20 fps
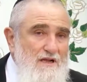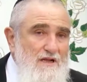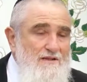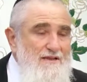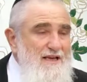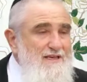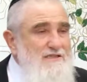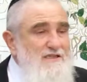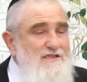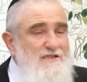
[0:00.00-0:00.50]

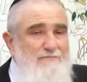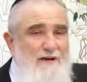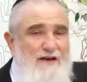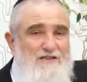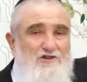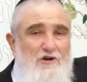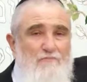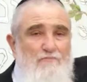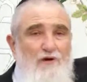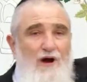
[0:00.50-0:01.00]
There's a
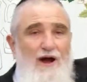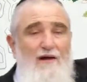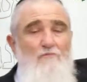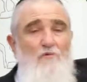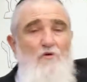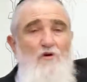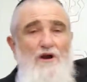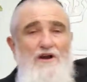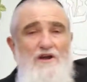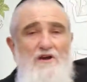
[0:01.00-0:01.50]
special
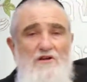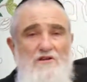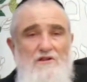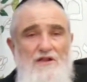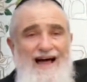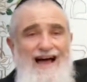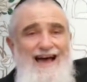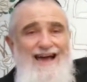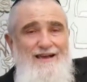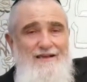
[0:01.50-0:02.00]
primordial
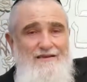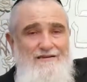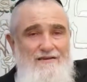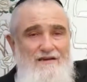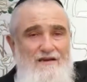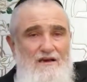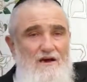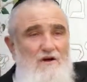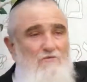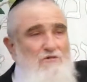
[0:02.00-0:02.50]
light
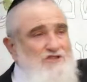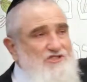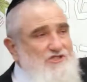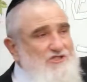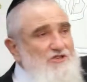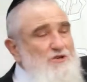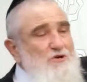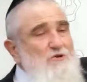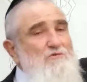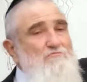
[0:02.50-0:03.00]
which
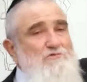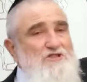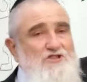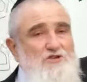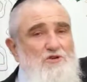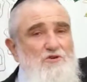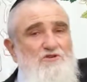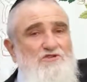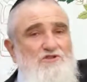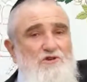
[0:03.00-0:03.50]
was
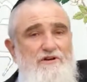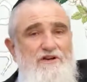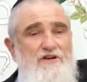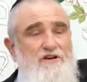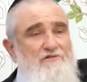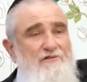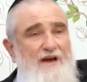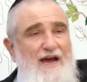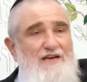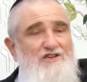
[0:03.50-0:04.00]
used during
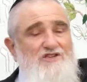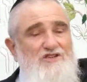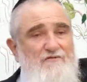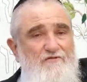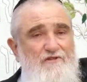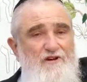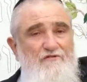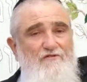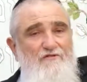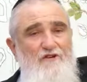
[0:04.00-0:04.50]
creation
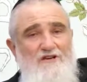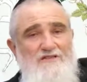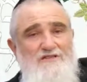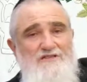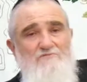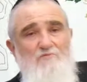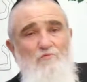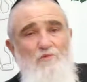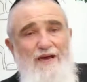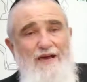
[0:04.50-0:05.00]
for the
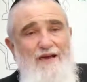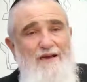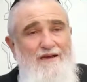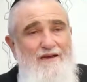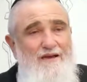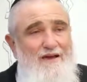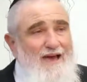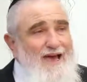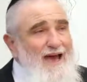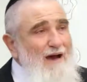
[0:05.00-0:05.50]
first
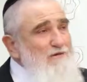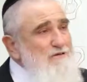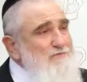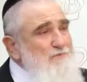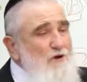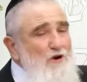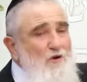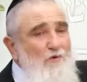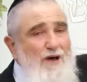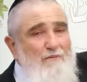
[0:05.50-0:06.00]
week and was
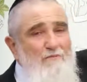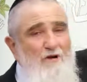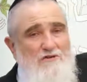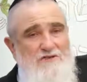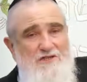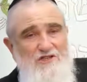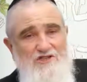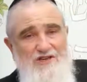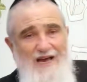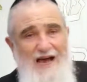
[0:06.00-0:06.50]
put away
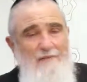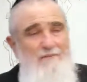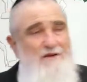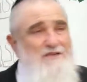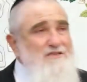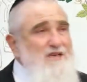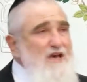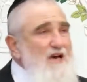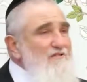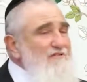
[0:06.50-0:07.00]
Motzi
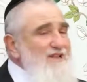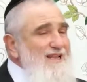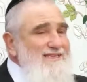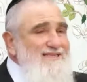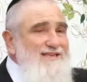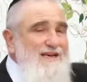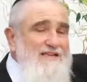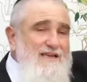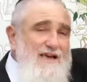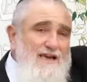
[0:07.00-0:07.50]
Shabbos, for the
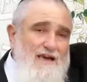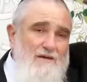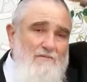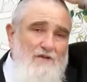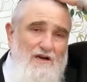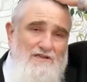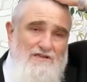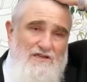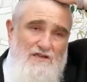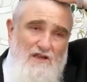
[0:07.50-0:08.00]
tzaddikim
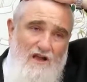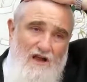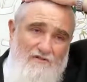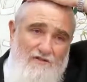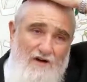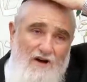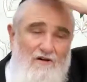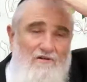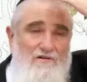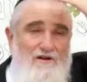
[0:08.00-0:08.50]
lasid
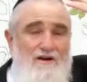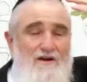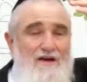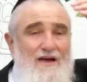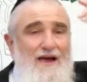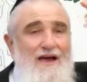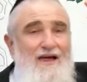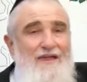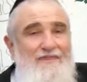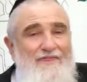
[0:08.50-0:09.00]
lavo,
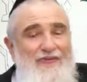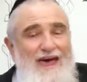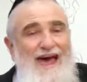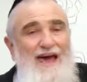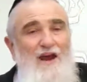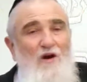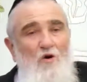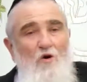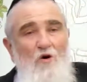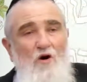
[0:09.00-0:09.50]

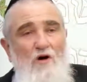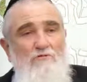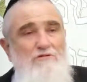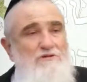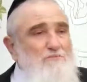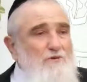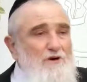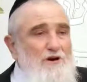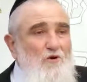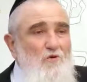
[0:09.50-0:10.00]
that all was
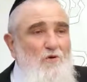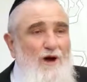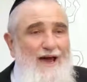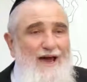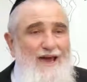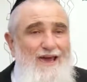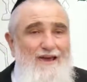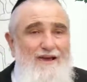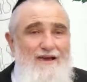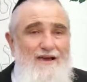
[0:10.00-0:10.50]
put
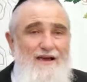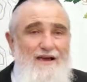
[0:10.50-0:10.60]
away,